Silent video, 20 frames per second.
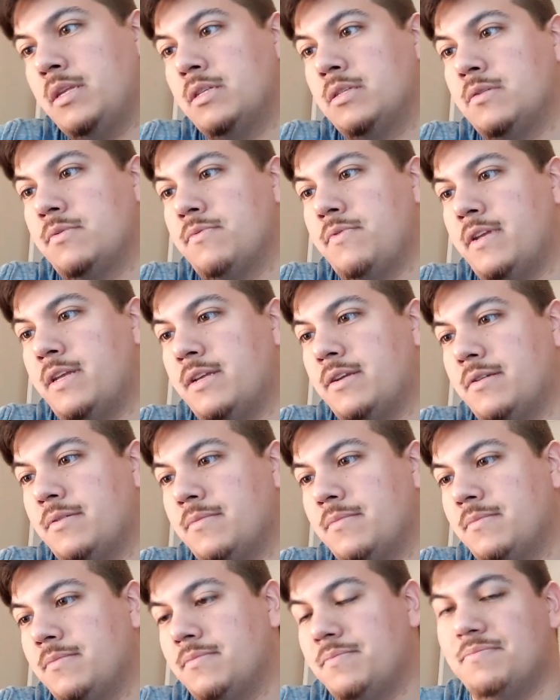This is fake.
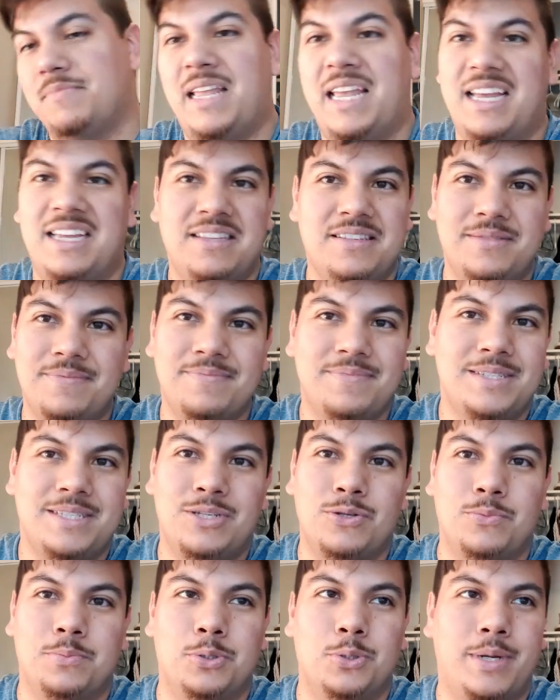Nah, it's
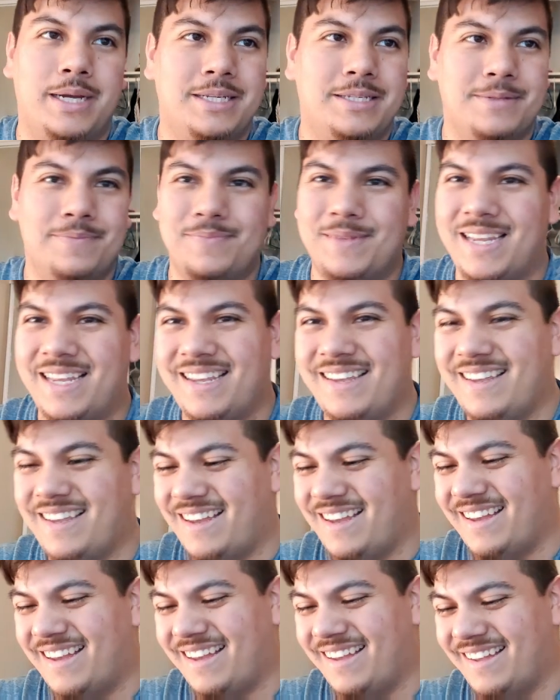still Blue Eyes.
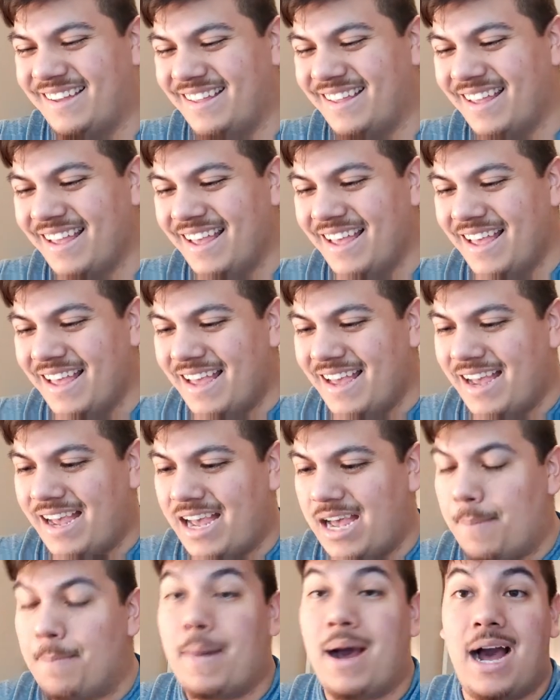uh,
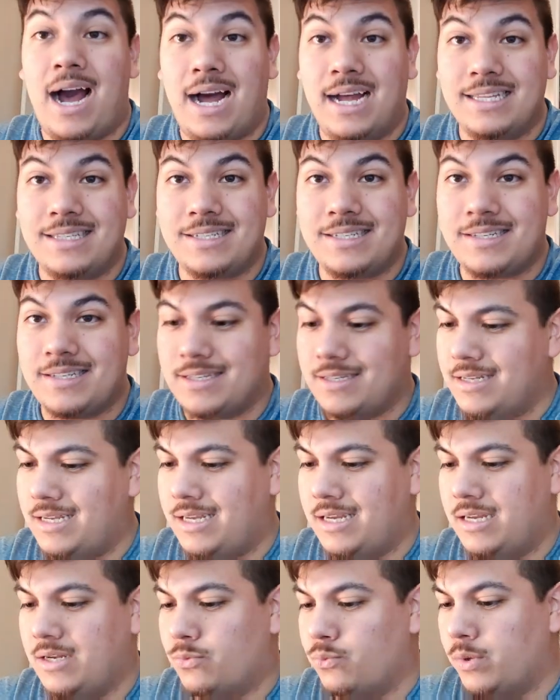Ma'at.
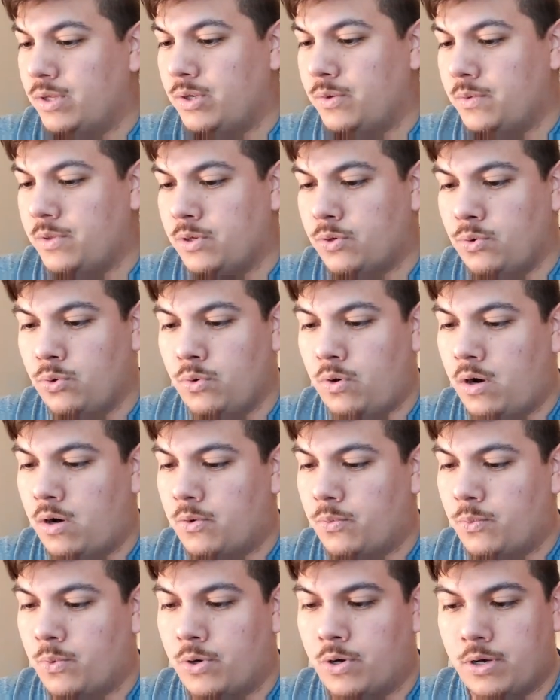Uh, really, really cool
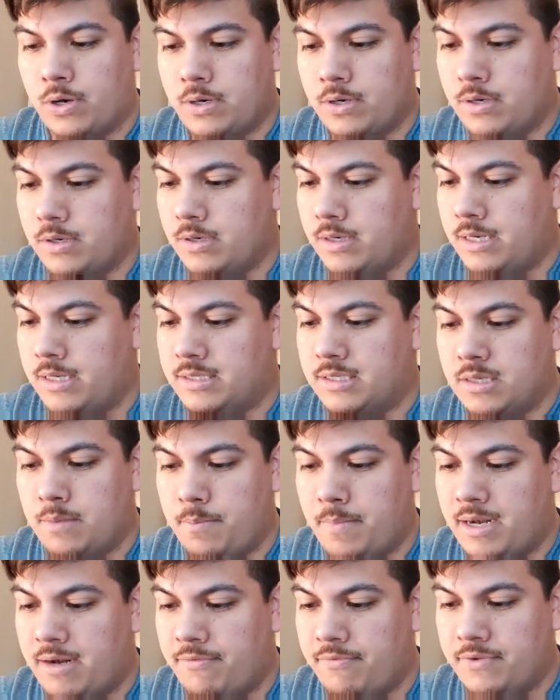artwork. Uh,
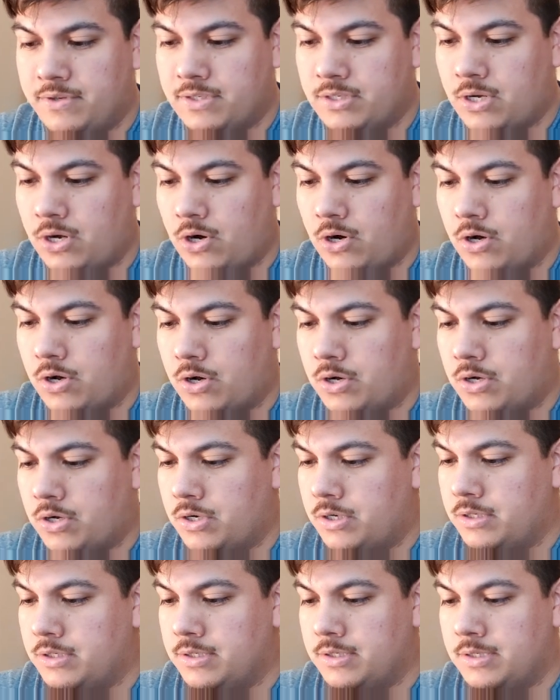some Metaphys
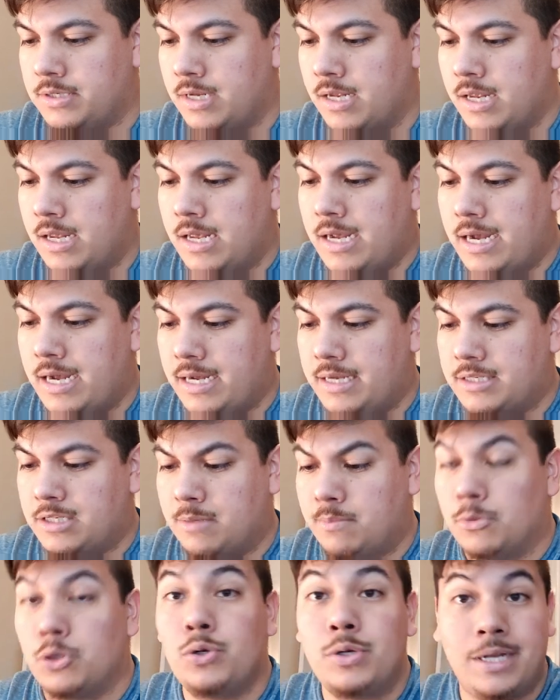cards. Uh,
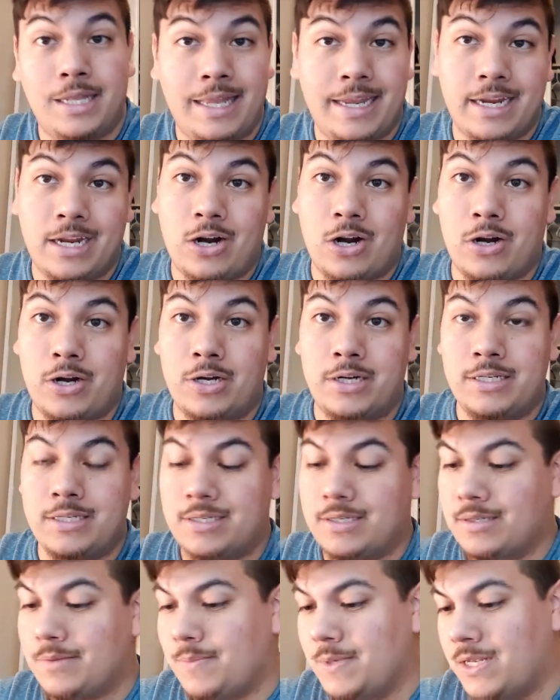some Lunalight
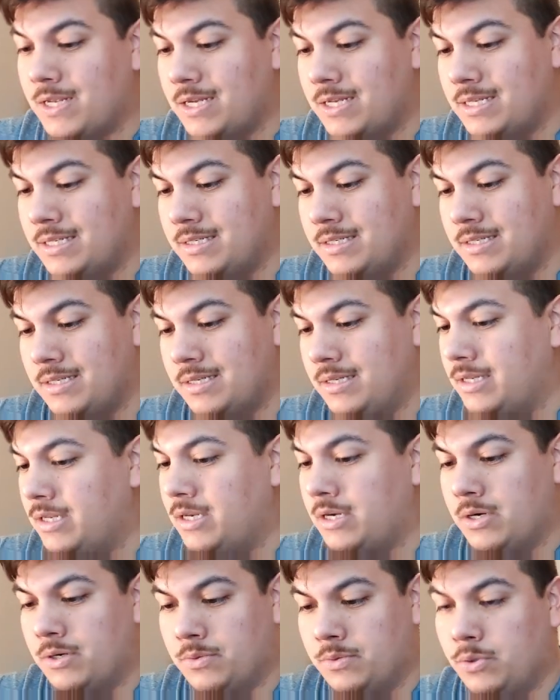cards, because,
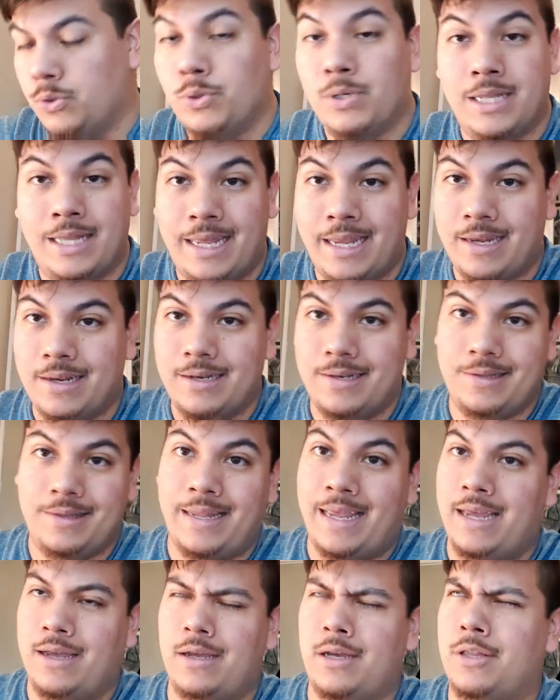you know, Lunalight,
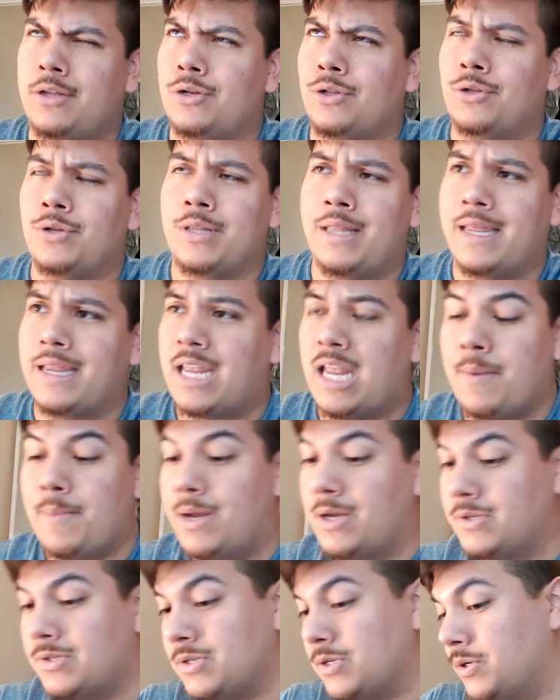that other Lunalight came
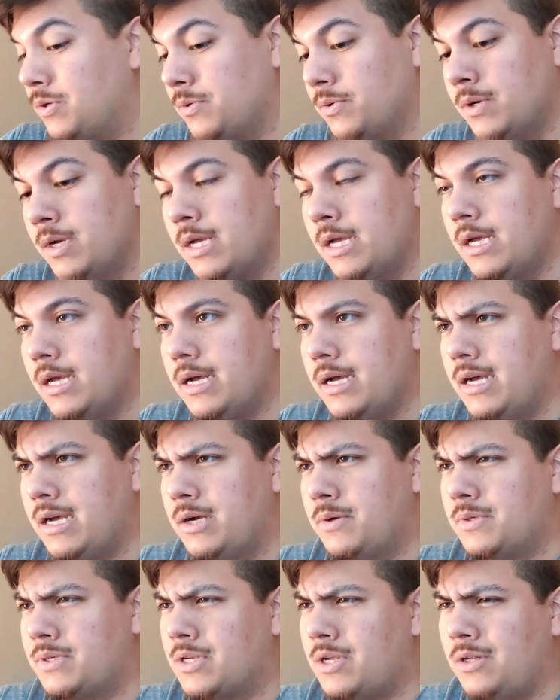out, so uh,
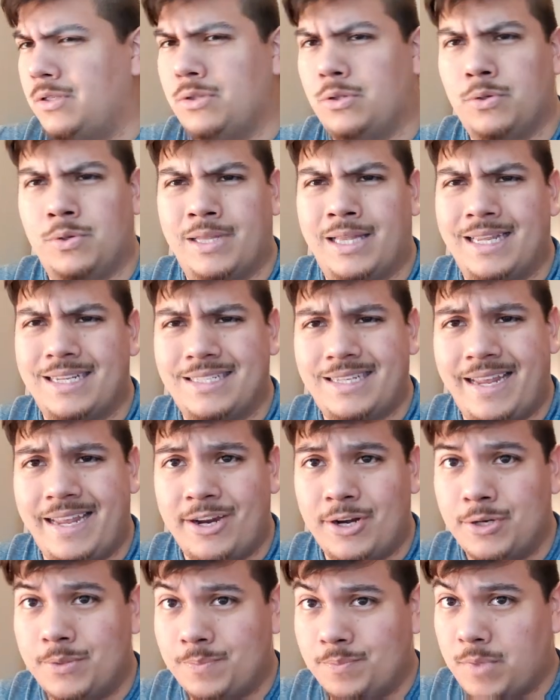it was called Lunalight
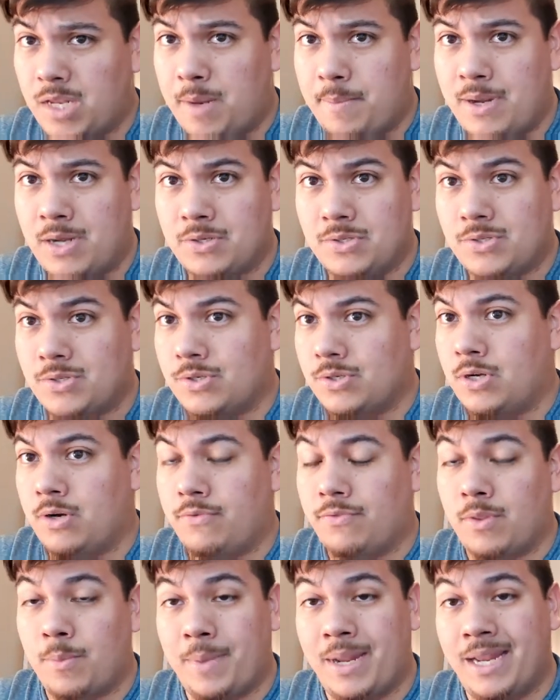Tiger, came out
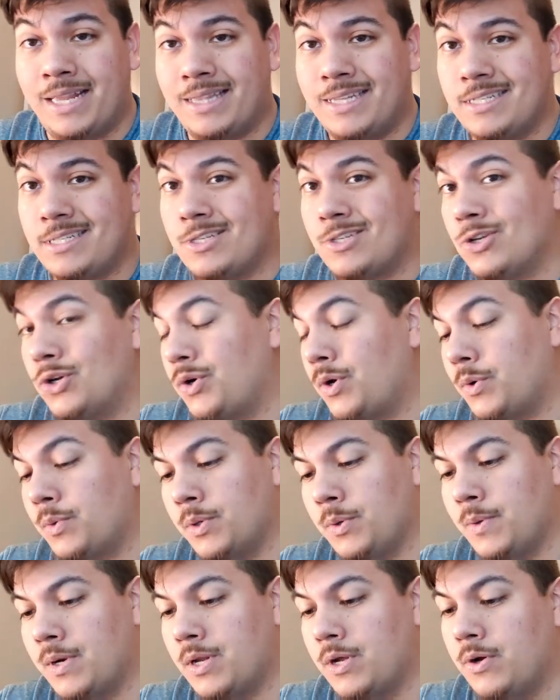off the ban list, so I
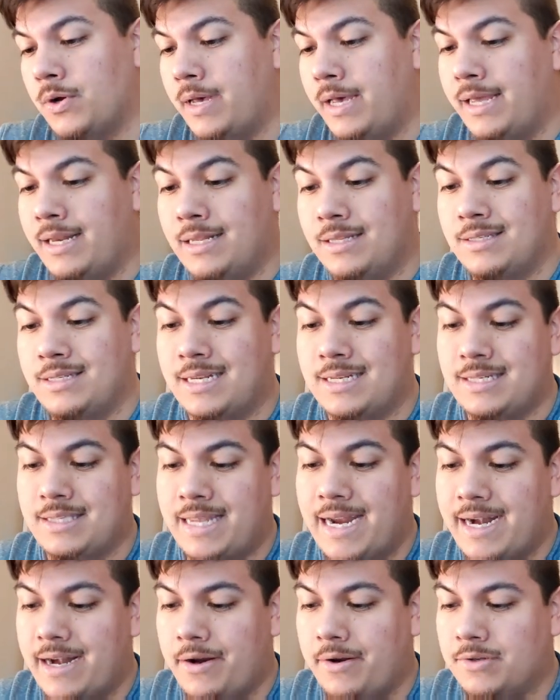really want to go ahead and
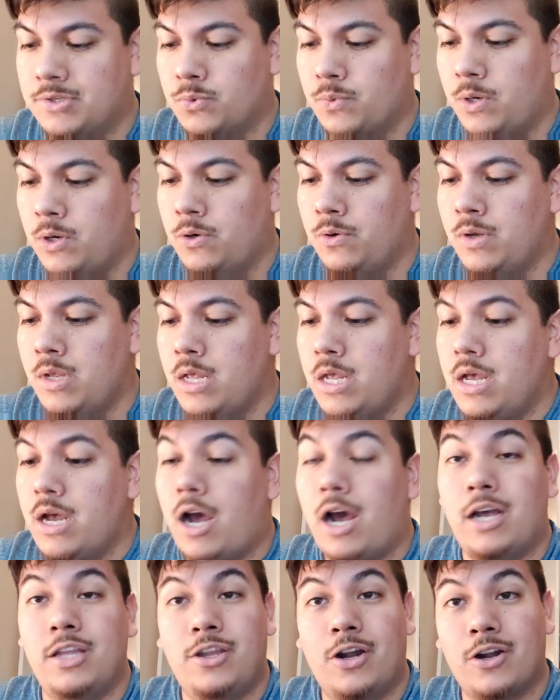test that out as well.
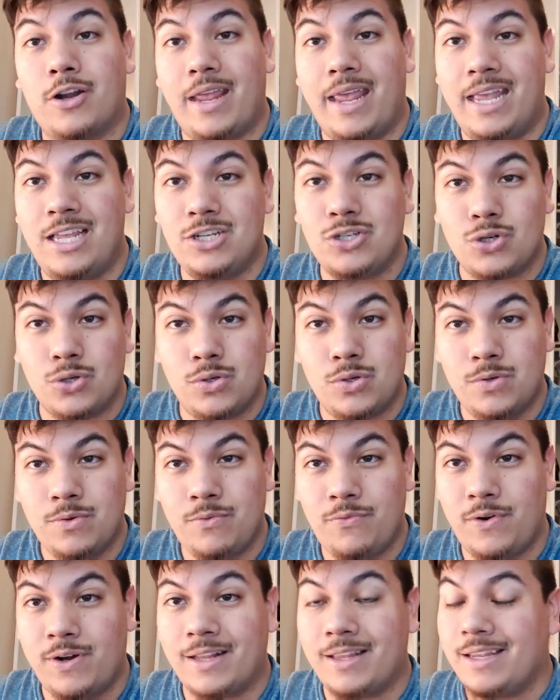Uh, Dark
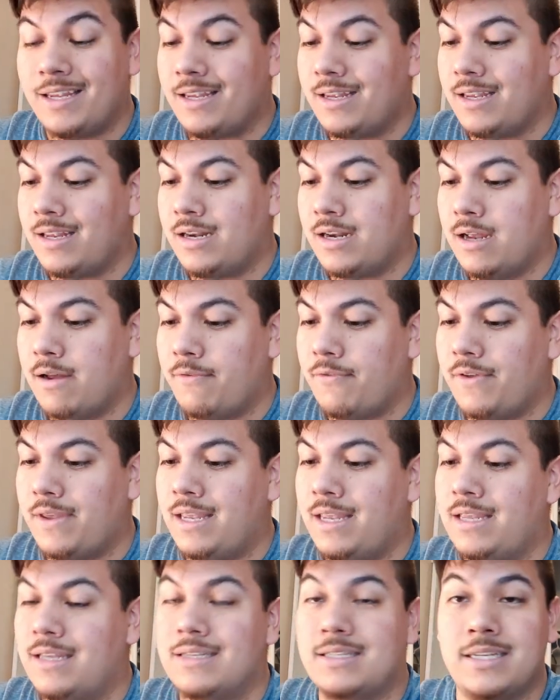Angel, funnily enough,
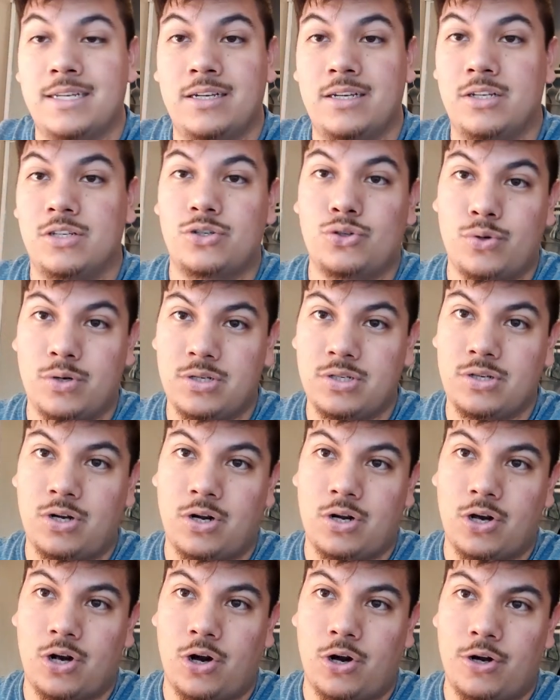is a
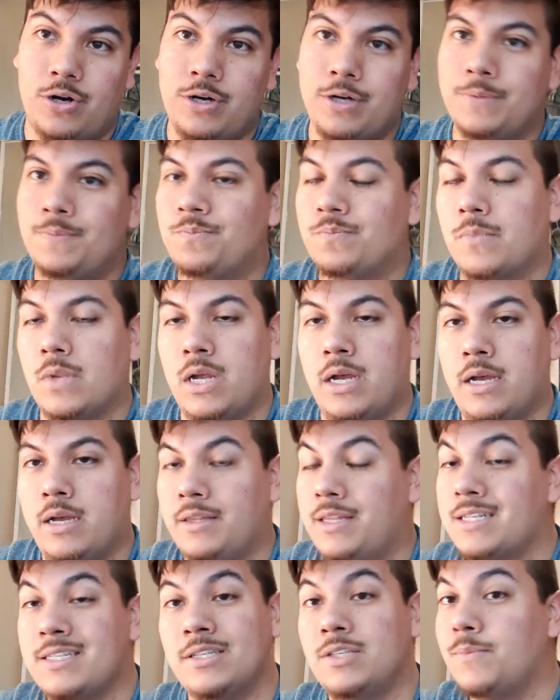Trickstar card.
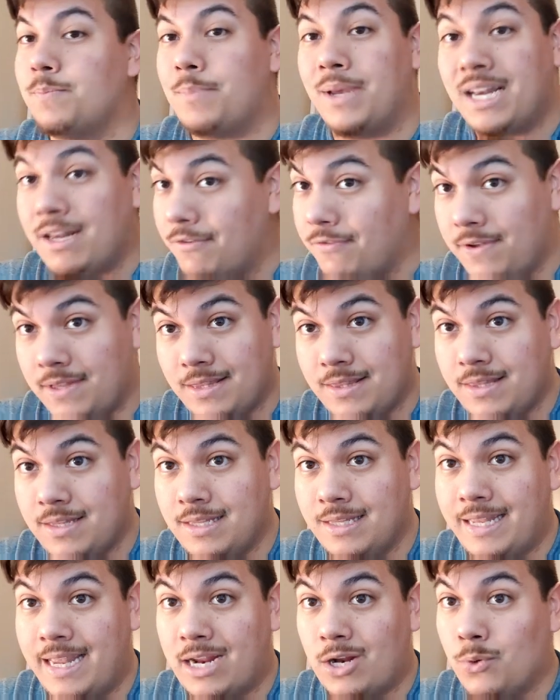Uh, it doesn't benefit
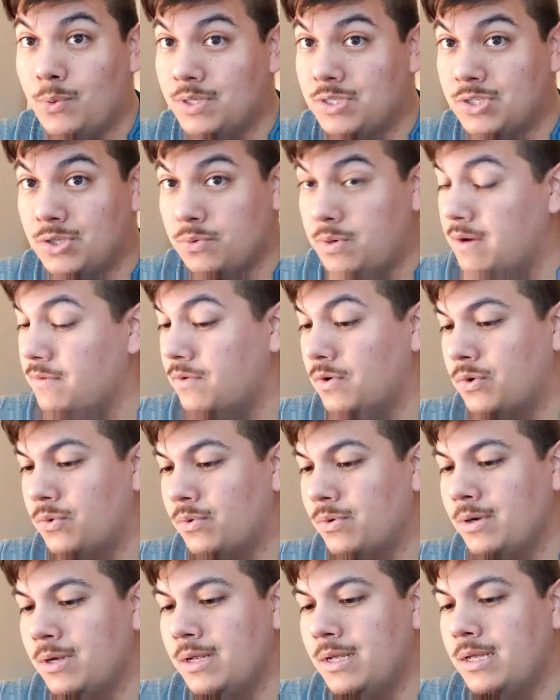the deck
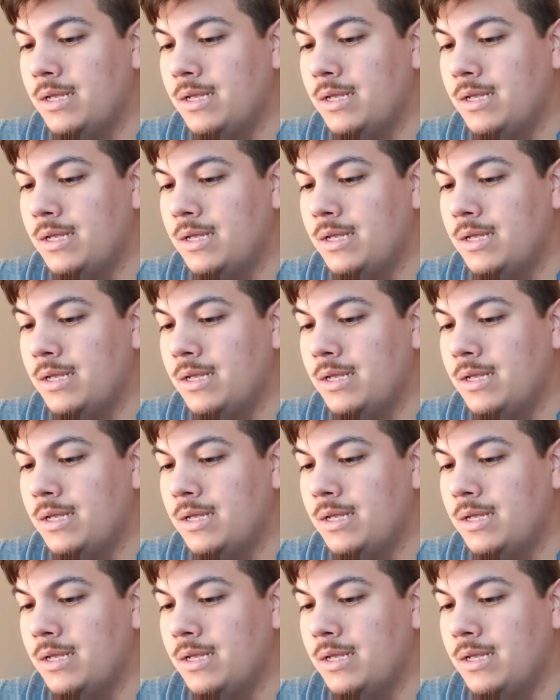whatsoever.